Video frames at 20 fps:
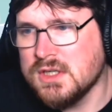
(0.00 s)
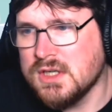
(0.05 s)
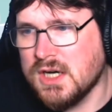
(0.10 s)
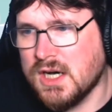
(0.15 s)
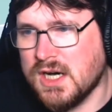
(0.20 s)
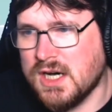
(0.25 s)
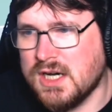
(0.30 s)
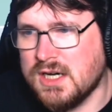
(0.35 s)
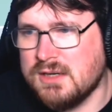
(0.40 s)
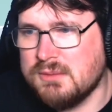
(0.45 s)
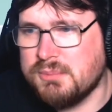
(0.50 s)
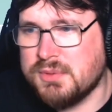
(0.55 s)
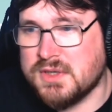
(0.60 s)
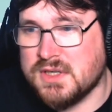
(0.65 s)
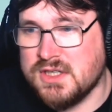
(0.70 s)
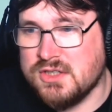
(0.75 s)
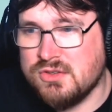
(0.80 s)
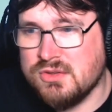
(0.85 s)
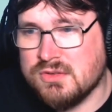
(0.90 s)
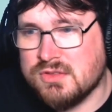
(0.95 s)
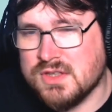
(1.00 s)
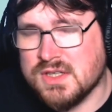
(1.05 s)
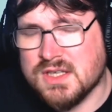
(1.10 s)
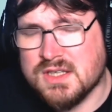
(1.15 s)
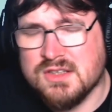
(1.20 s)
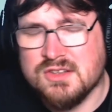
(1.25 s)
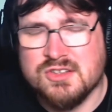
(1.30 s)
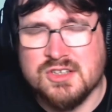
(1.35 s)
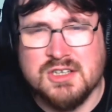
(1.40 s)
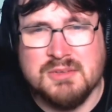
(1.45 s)
Uh, but I do think
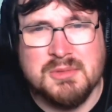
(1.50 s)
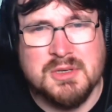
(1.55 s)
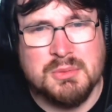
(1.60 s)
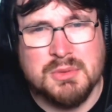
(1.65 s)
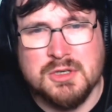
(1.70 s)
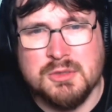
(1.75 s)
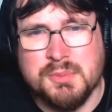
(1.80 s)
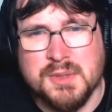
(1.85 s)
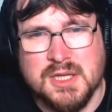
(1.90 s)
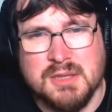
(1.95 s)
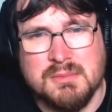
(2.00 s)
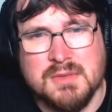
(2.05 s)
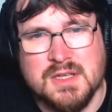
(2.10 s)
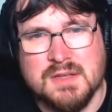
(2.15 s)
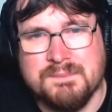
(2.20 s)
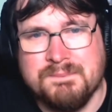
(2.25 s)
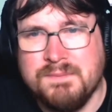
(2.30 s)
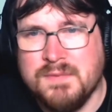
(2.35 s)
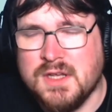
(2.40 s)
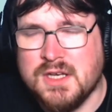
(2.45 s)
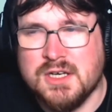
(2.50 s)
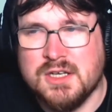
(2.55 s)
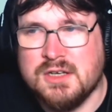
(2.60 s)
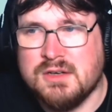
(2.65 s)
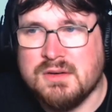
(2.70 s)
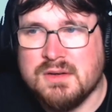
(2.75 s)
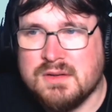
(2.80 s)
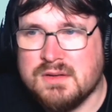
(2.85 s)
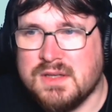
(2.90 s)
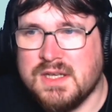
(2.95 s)
in time you will beat me. You
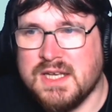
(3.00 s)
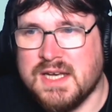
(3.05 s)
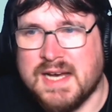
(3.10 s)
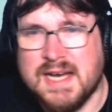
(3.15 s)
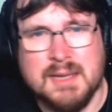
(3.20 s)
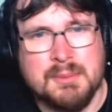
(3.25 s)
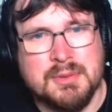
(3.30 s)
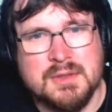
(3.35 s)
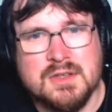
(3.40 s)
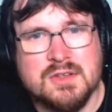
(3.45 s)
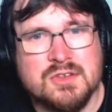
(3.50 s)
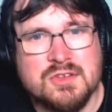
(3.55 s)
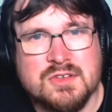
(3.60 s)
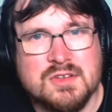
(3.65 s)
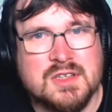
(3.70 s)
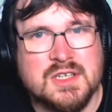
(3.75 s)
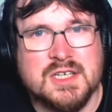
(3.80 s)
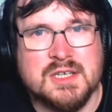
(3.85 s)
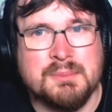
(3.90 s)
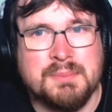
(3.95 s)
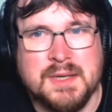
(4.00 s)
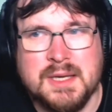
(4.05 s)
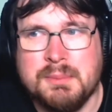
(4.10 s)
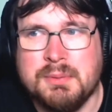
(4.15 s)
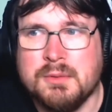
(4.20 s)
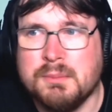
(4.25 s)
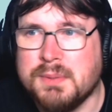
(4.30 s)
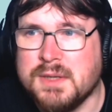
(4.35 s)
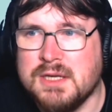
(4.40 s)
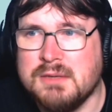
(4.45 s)
know, it happens. Like,
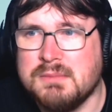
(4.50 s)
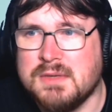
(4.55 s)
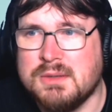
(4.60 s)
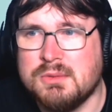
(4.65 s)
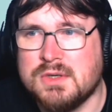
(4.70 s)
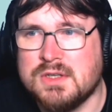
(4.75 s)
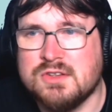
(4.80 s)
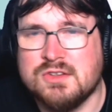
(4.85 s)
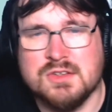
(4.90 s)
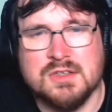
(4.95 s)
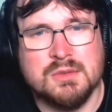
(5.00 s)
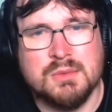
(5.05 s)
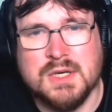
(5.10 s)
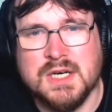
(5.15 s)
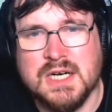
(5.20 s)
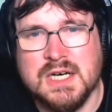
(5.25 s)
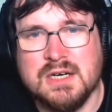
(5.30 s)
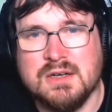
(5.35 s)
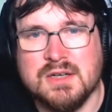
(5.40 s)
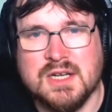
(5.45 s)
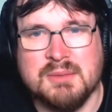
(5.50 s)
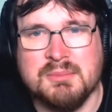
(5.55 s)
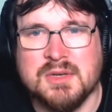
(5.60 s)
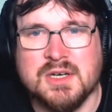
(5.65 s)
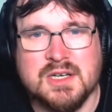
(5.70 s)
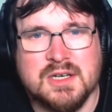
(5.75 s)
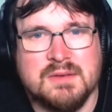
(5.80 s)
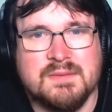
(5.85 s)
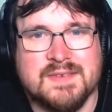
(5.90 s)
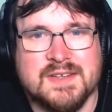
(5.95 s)
people beat me once in a while. I'm
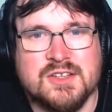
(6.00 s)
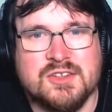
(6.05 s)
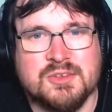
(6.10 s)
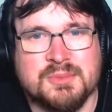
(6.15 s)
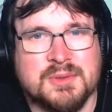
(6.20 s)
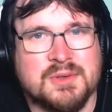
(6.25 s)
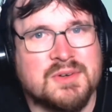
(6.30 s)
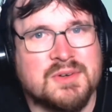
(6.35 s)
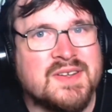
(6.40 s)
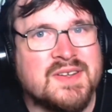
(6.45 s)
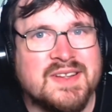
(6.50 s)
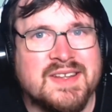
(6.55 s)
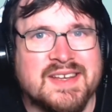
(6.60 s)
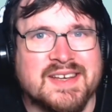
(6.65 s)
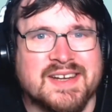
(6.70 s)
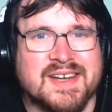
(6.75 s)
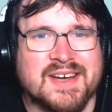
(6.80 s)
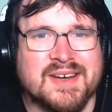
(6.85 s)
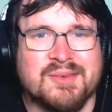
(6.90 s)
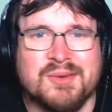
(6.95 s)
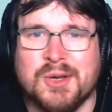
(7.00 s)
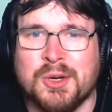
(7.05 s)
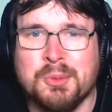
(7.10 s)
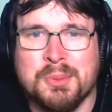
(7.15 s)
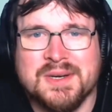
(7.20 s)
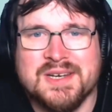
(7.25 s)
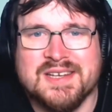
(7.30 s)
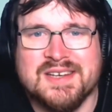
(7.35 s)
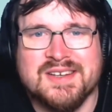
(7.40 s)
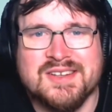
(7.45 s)
not invincible. You know,
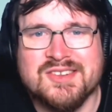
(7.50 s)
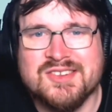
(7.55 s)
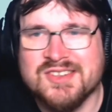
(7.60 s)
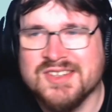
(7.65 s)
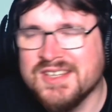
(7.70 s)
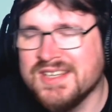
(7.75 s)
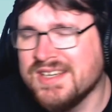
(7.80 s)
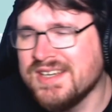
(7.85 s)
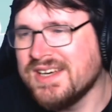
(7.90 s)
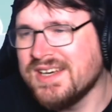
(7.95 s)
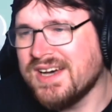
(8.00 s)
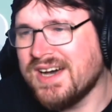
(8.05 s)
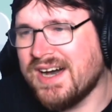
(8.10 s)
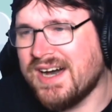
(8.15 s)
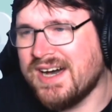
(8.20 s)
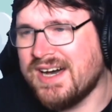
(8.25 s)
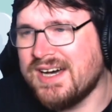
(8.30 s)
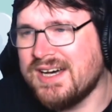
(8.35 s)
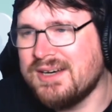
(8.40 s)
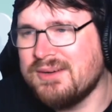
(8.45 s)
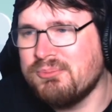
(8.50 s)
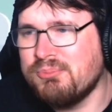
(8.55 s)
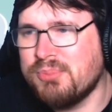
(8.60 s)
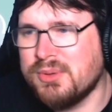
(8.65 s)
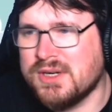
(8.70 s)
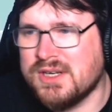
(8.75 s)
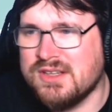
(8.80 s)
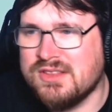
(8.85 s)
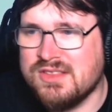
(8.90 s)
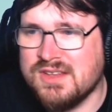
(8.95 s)
nobody is. Um,
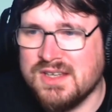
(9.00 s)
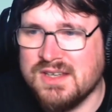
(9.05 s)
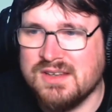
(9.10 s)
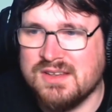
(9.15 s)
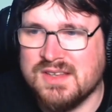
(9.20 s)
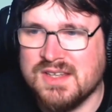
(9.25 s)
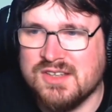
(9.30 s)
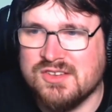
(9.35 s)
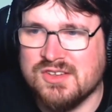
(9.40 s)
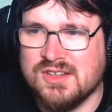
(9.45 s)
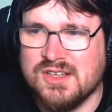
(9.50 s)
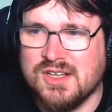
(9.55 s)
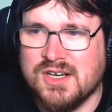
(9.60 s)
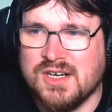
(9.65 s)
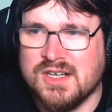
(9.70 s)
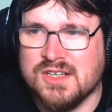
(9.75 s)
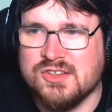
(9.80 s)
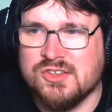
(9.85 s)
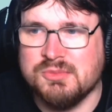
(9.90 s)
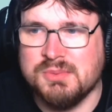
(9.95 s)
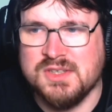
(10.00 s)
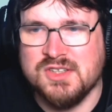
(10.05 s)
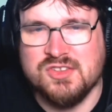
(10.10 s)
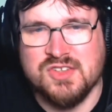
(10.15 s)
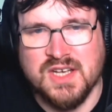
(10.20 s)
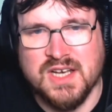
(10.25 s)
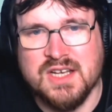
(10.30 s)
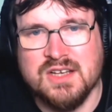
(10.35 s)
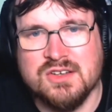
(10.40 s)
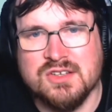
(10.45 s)
but I think there's a lot to be
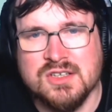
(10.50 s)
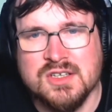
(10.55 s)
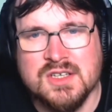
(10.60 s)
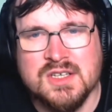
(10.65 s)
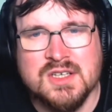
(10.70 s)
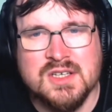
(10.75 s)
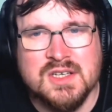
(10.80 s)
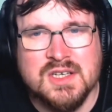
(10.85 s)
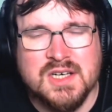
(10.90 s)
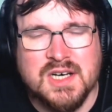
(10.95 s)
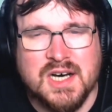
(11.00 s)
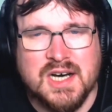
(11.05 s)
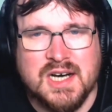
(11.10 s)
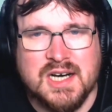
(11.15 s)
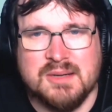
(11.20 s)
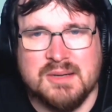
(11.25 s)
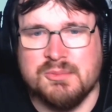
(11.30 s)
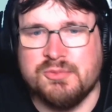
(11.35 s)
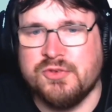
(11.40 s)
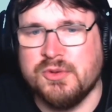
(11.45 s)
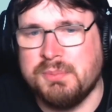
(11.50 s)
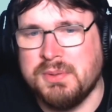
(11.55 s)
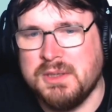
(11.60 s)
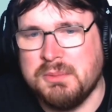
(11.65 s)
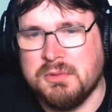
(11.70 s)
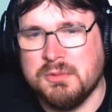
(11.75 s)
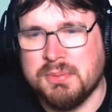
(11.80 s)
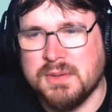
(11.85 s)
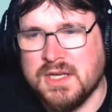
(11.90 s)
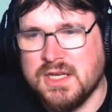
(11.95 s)
said um, for
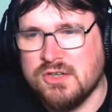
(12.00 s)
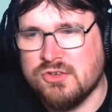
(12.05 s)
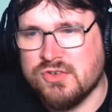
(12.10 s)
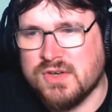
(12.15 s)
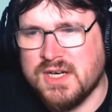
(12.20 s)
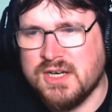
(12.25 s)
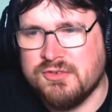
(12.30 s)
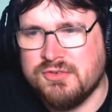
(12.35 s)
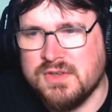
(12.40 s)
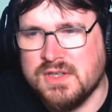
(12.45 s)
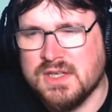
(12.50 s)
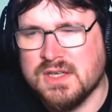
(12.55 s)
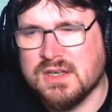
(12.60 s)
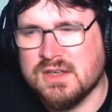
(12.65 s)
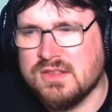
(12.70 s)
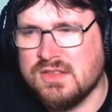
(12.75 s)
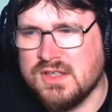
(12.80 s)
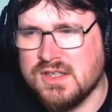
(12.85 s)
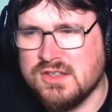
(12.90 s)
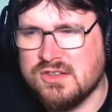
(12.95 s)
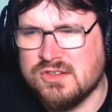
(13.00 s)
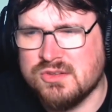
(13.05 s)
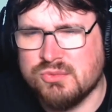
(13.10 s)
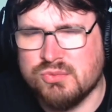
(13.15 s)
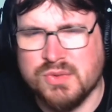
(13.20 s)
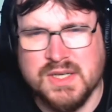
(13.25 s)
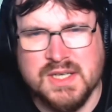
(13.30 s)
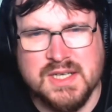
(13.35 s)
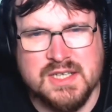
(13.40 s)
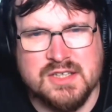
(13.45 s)
people playing Draft League. I think it's a
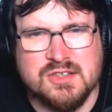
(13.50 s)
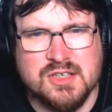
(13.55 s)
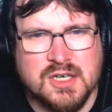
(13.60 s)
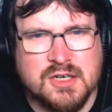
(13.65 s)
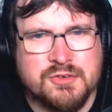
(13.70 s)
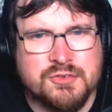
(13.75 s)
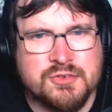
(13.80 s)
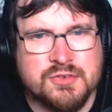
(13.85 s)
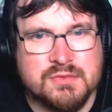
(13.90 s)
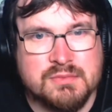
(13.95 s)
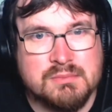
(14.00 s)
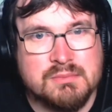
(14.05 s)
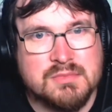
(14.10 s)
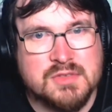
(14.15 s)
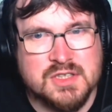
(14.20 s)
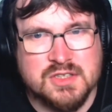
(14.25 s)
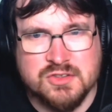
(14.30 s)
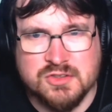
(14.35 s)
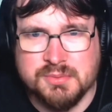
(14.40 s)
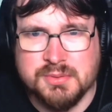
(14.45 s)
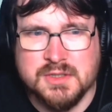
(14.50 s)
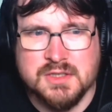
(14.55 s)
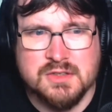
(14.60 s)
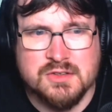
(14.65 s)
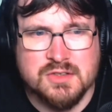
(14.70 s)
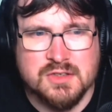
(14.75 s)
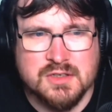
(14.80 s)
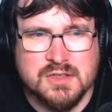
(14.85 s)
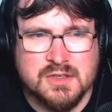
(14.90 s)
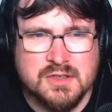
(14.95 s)
really tough discipline
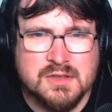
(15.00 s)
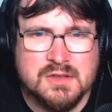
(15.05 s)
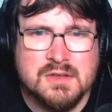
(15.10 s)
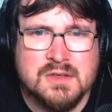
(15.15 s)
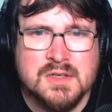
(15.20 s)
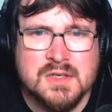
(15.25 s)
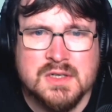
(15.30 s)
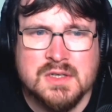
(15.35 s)
to learn.